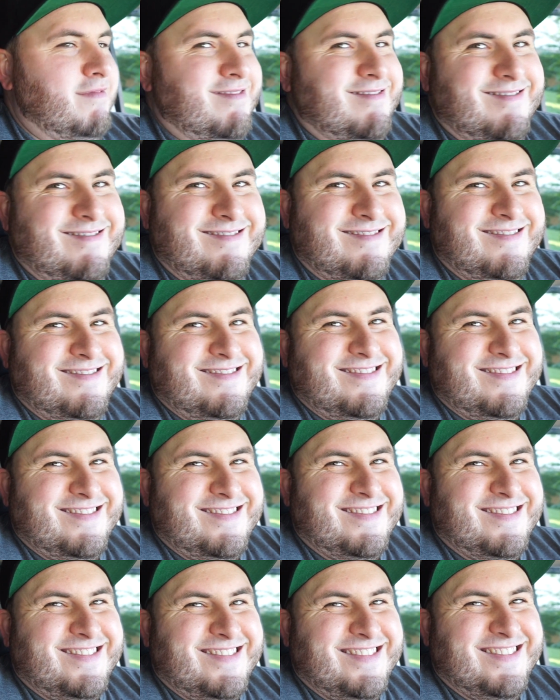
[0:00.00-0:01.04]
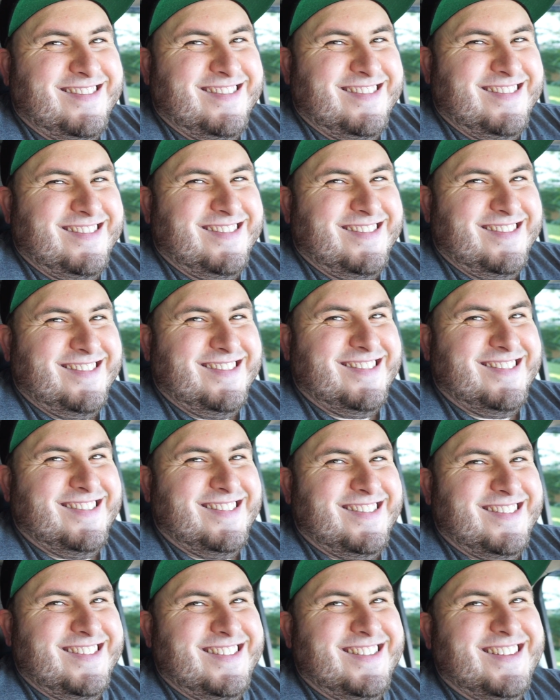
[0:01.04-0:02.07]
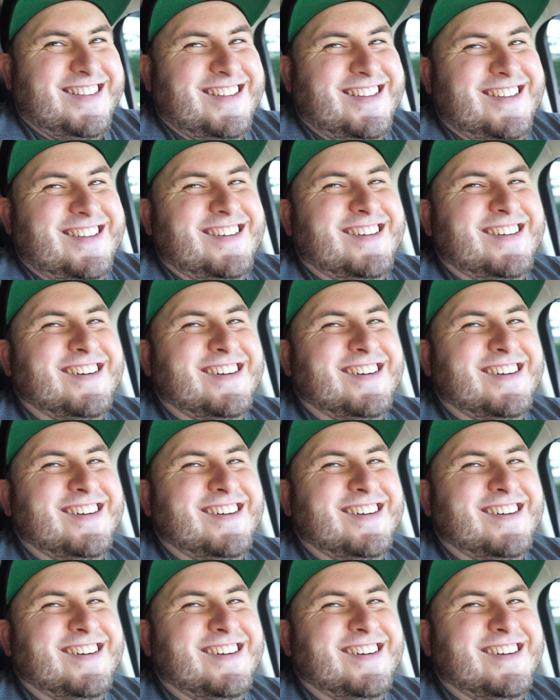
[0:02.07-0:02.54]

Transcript: (silence)